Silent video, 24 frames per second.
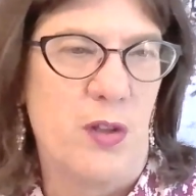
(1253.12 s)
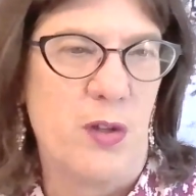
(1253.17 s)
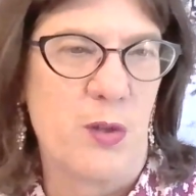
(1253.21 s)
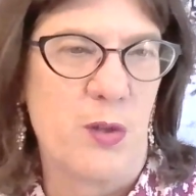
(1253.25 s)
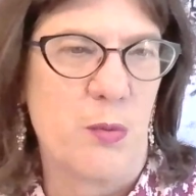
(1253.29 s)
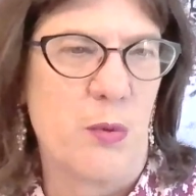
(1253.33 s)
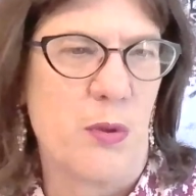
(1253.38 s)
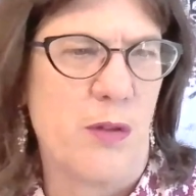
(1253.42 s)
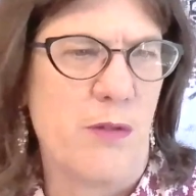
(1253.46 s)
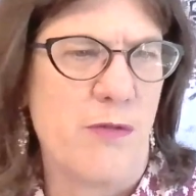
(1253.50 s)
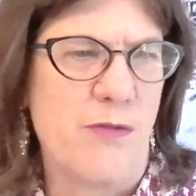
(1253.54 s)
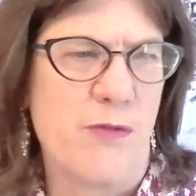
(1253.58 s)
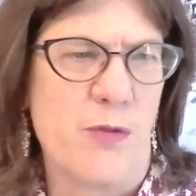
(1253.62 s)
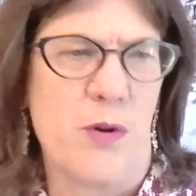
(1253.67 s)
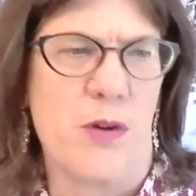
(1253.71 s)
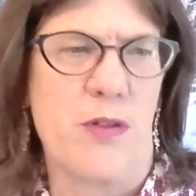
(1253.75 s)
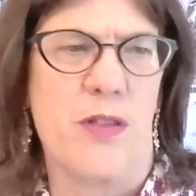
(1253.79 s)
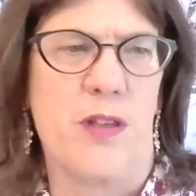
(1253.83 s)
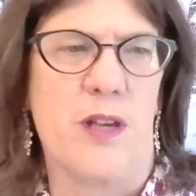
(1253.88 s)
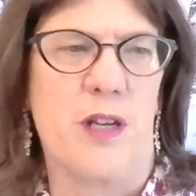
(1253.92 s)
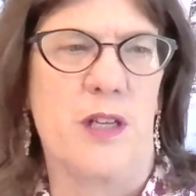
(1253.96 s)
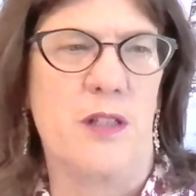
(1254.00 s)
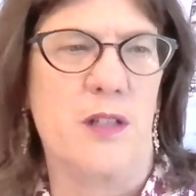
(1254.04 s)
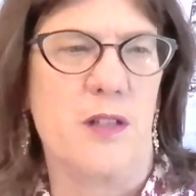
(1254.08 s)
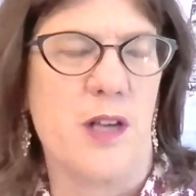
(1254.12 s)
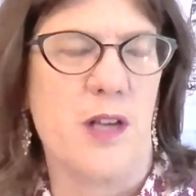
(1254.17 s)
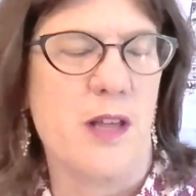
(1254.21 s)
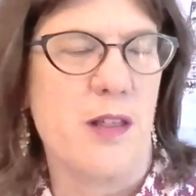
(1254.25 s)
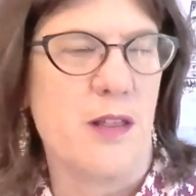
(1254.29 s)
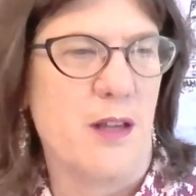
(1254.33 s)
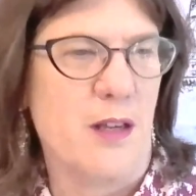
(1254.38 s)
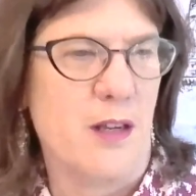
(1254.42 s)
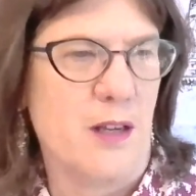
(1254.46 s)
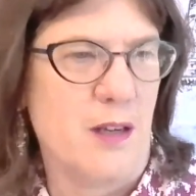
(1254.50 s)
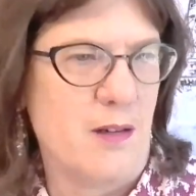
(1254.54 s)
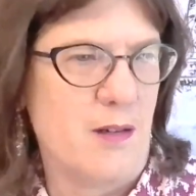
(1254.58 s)
So those were the 4 things
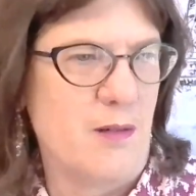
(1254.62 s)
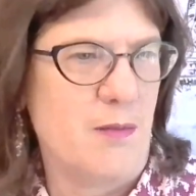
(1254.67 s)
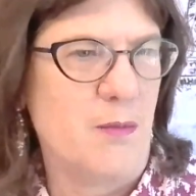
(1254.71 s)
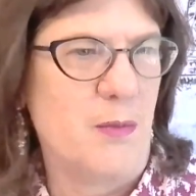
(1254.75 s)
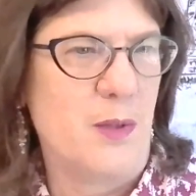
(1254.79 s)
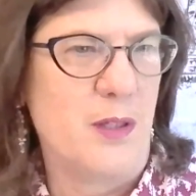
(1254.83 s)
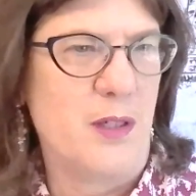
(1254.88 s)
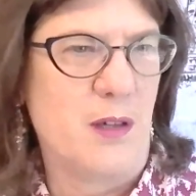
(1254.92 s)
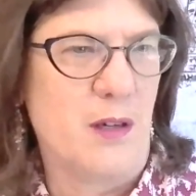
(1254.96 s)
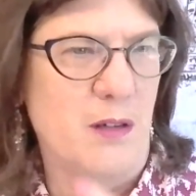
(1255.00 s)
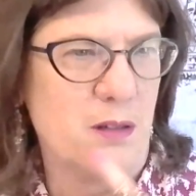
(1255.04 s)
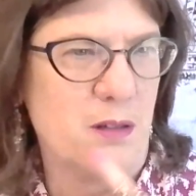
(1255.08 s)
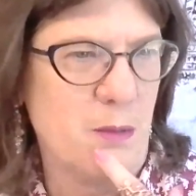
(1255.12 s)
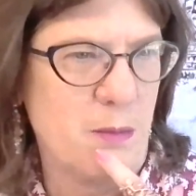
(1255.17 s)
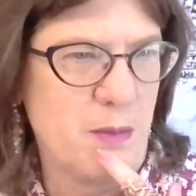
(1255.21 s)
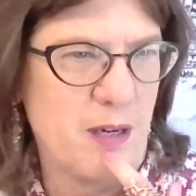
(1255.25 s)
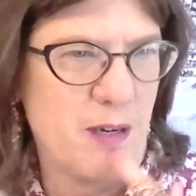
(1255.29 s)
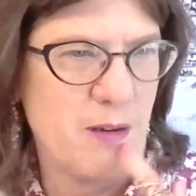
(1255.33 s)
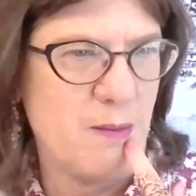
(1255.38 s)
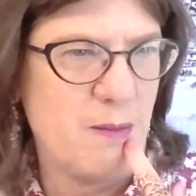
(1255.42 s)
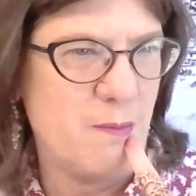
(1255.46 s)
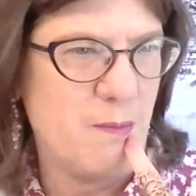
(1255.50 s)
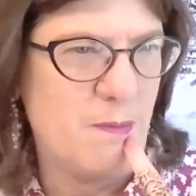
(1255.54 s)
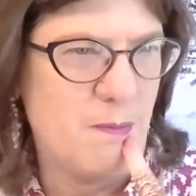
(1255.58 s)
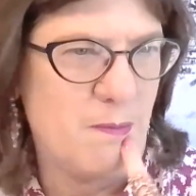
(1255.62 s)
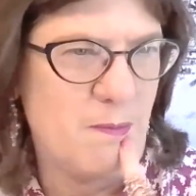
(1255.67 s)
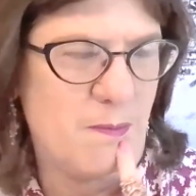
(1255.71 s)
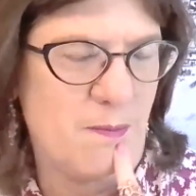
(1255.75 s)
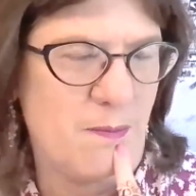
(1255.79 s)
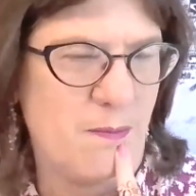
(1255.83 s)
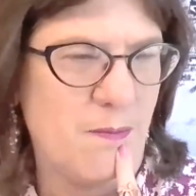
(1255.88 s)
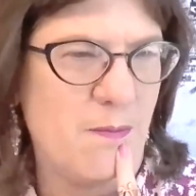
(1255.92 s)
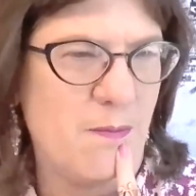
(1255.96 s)
I think we talked about.